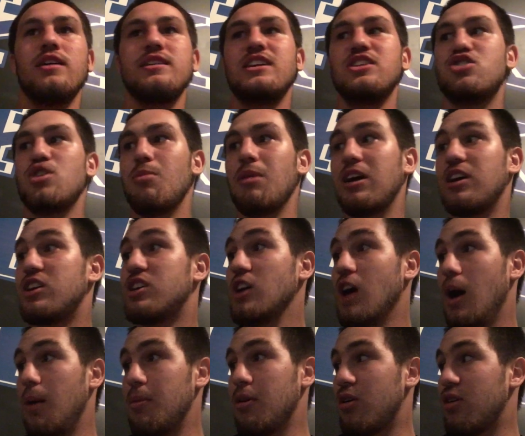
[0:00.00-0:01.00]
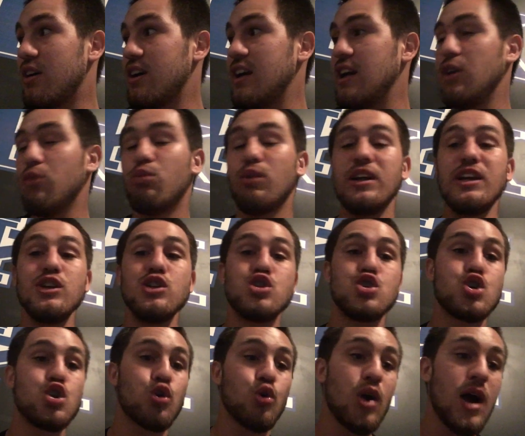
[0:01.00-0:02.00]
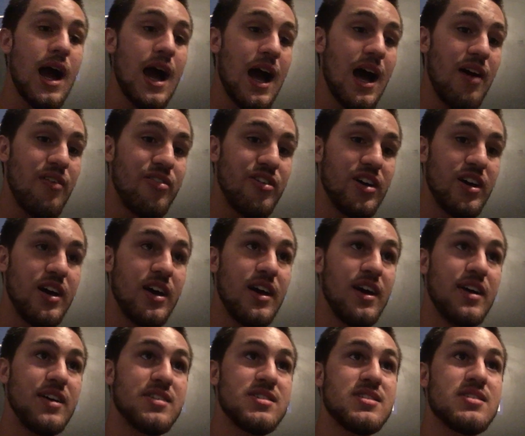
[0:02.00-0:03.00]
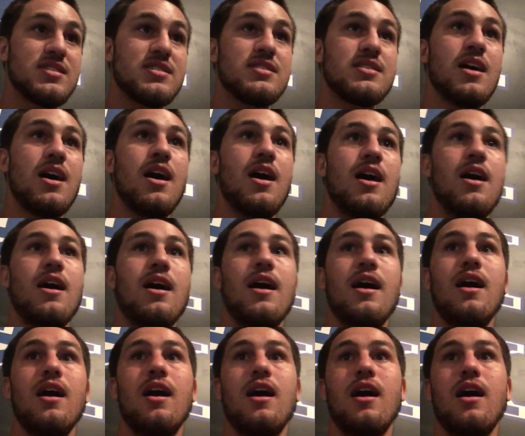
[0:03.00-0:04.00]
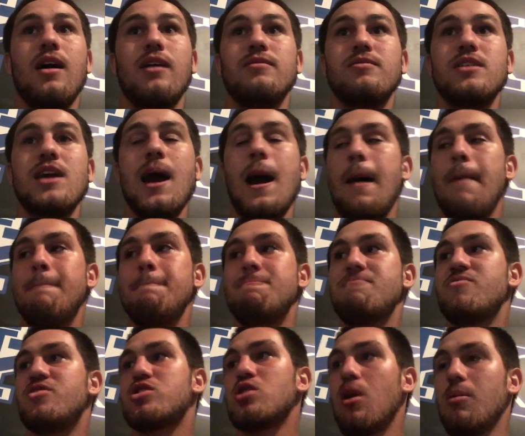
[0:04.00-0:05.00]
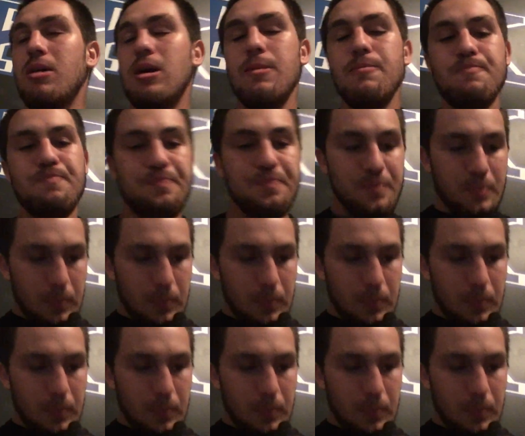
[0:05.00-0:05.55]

E.J. Montgomery, Reed Travis, and yeah, so I mean,